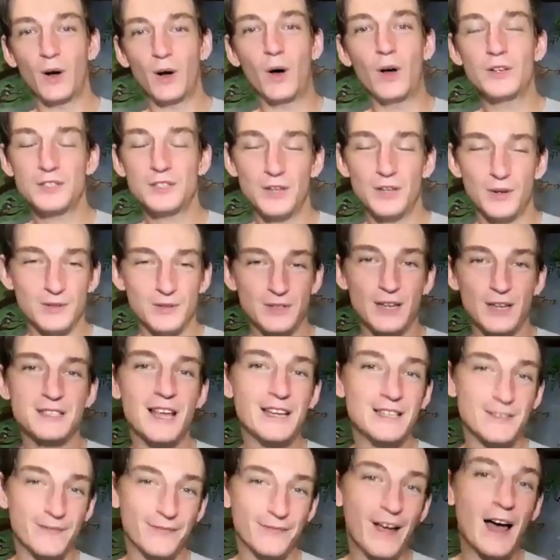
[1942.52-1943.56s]
Hooter also
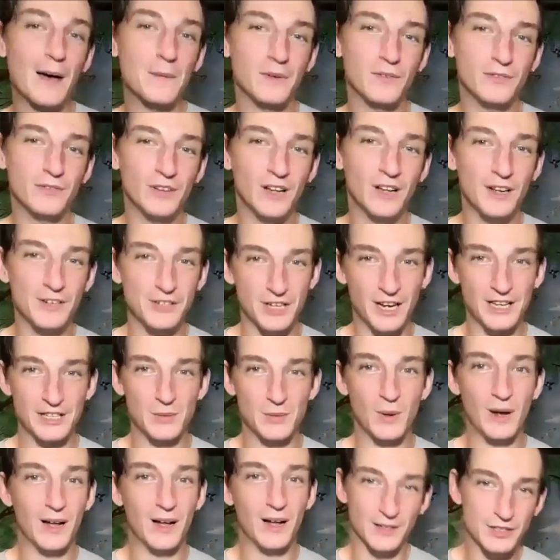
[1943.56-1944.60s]
does has camouflage
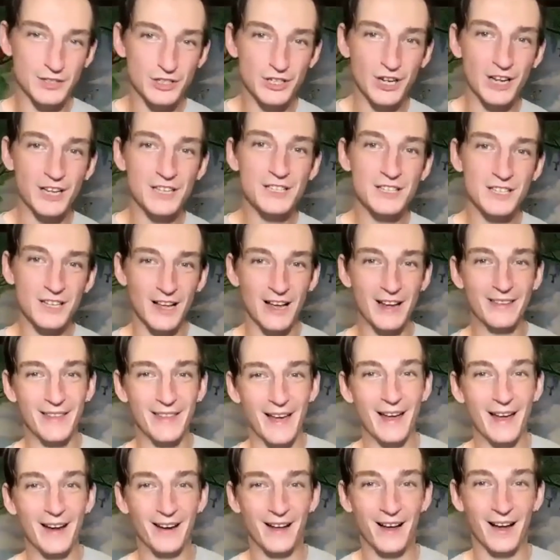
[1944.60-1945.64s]
as well, just
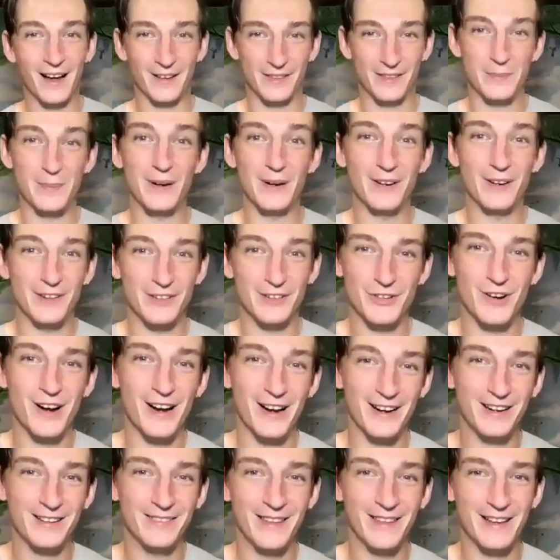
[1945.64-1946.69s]
like that the bearded
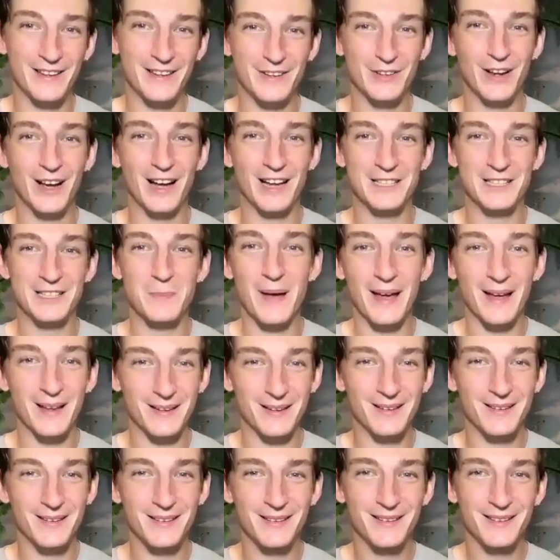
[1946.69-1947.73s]
dragon that you guys
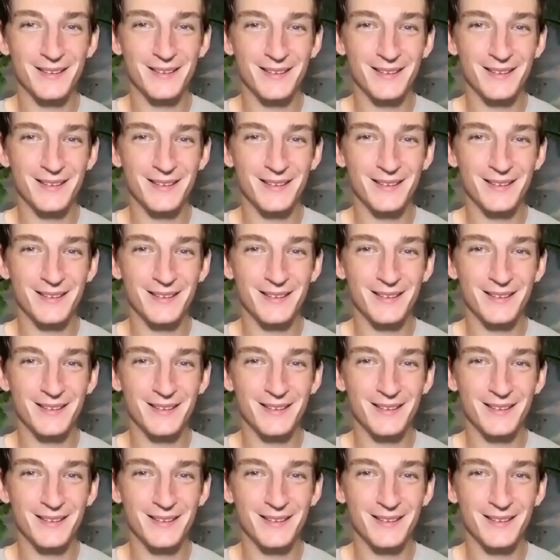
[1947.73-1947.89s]
met.